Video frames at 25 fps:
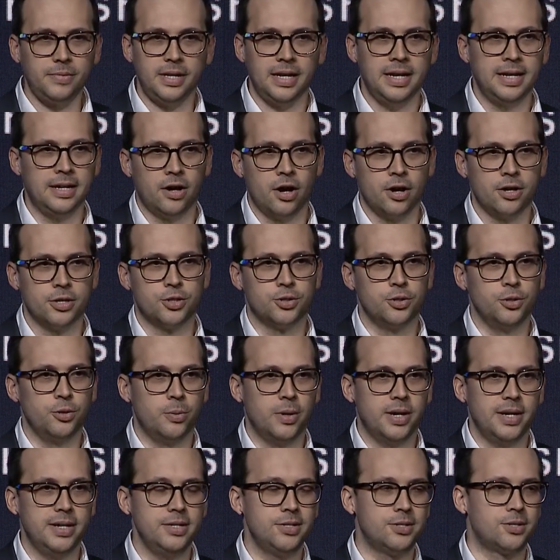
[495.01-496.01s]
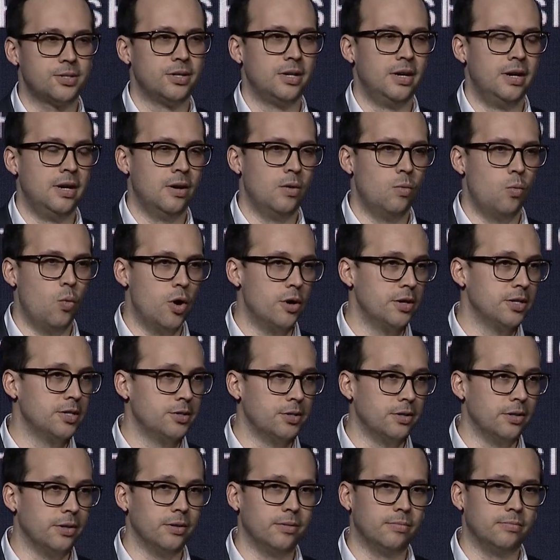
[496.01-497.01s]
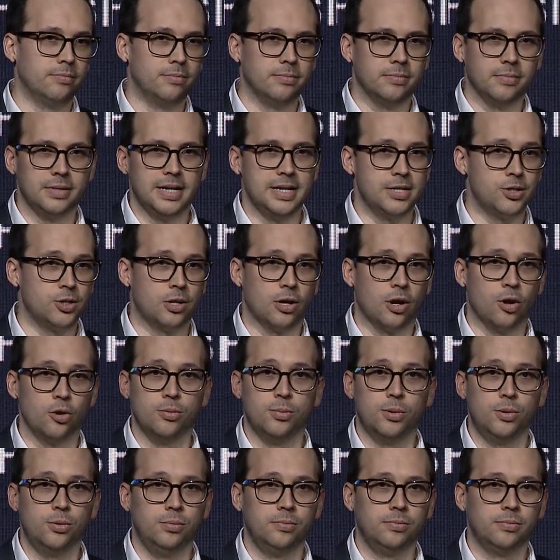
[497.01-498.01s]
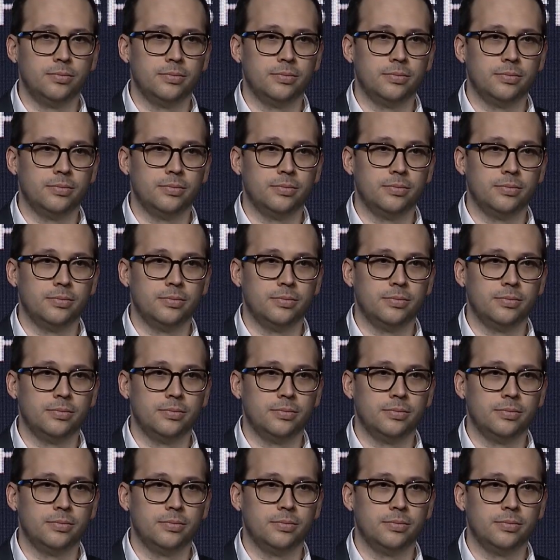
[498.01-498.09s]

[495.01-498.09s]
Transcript: in kind of two ways. One is that it's global.